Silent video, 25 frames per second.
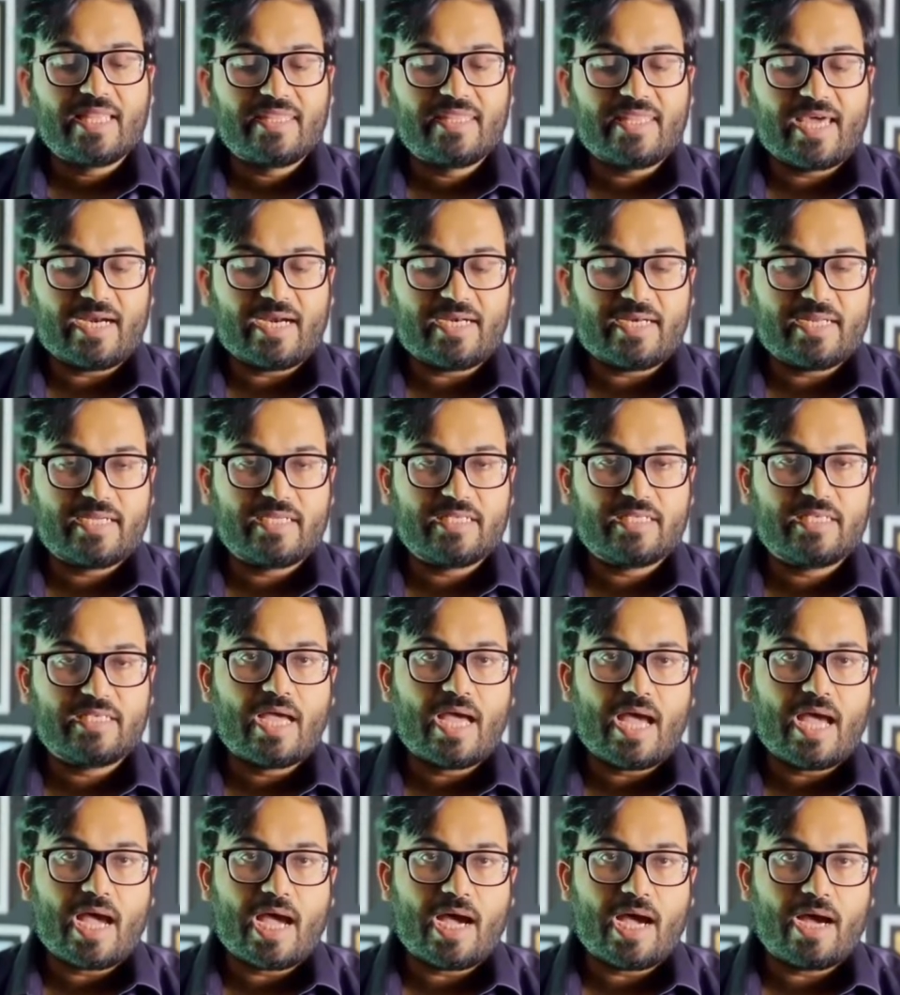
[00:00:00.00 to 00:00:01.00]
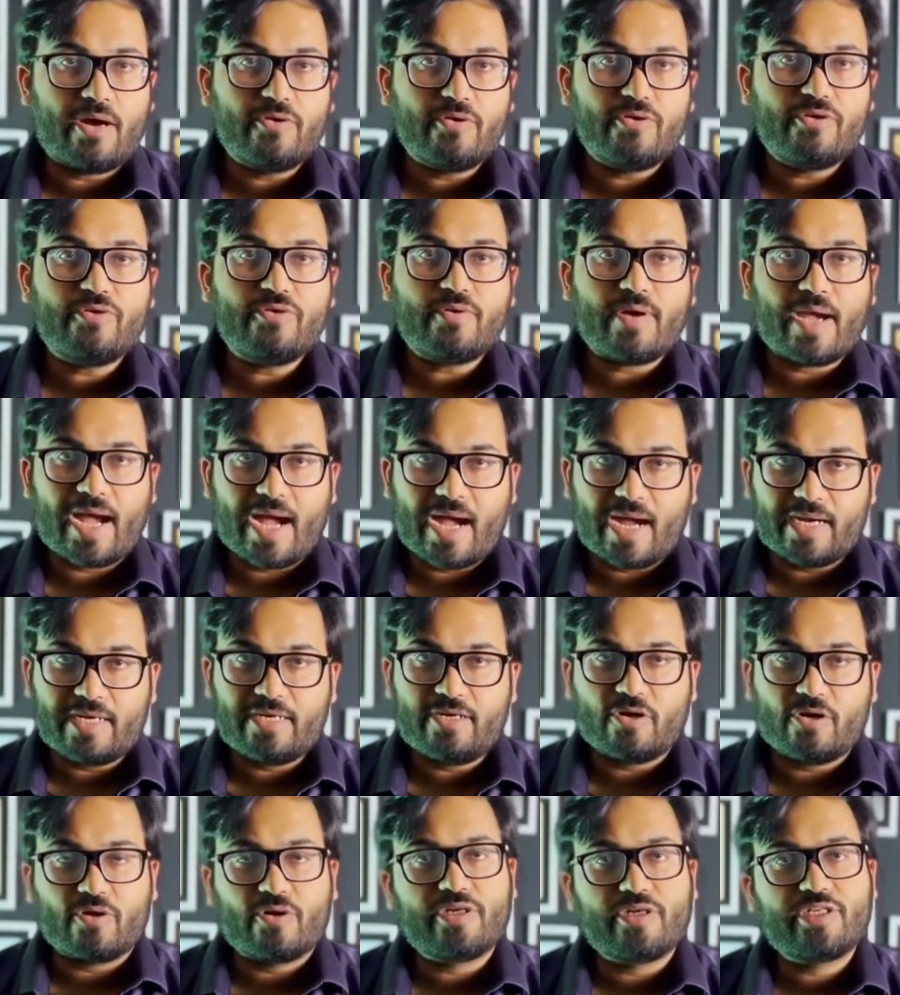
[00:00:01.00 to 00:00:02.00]
that is how to
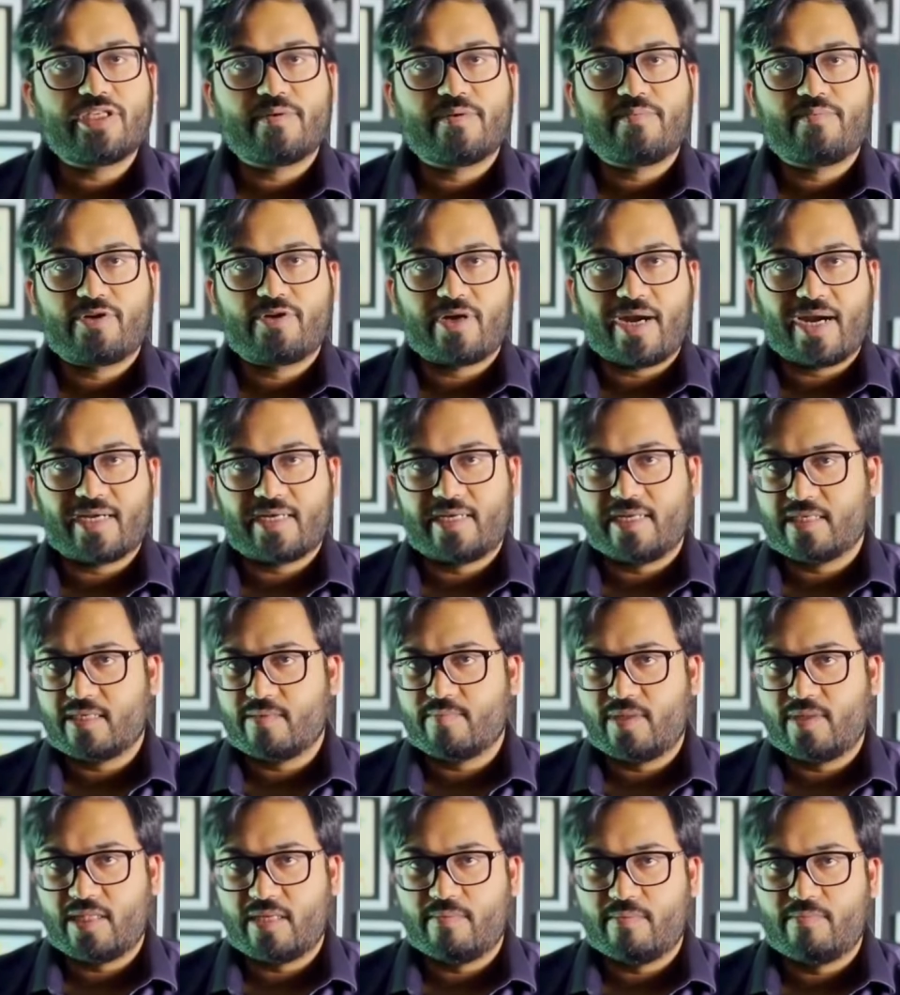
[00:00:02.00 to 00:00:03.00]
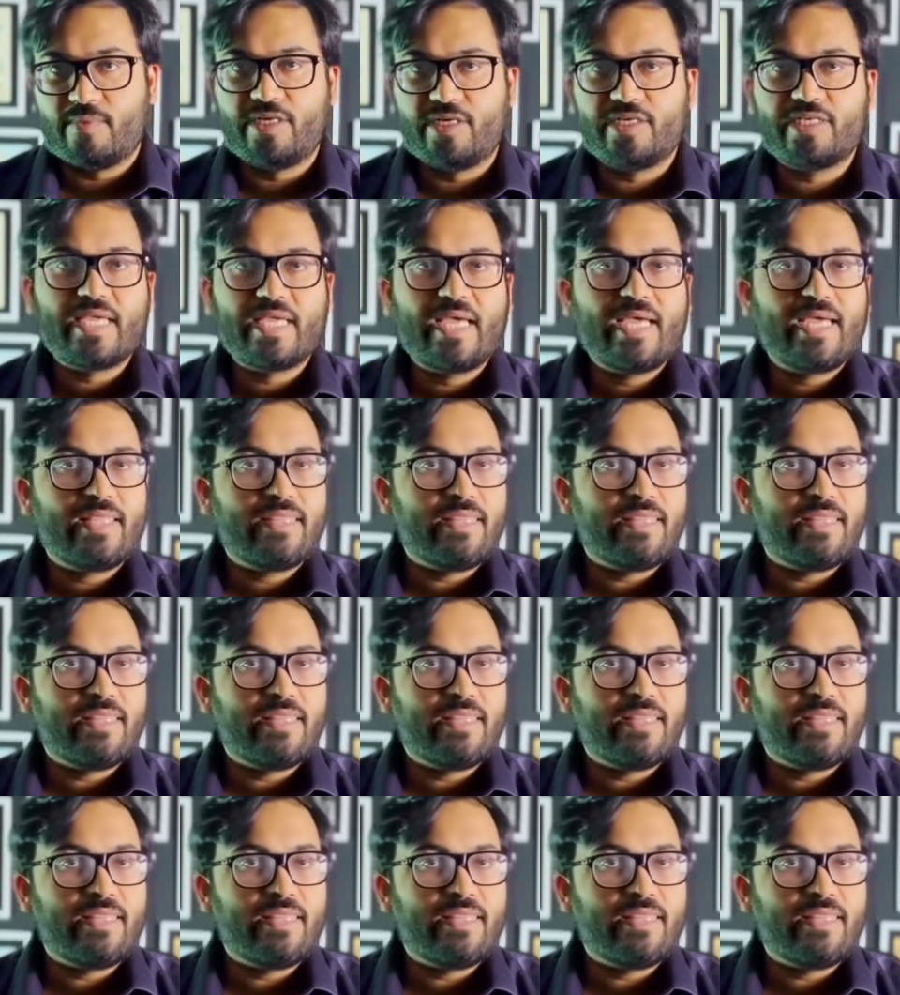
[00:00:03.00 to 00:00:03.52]
add or subtract decimal numbers.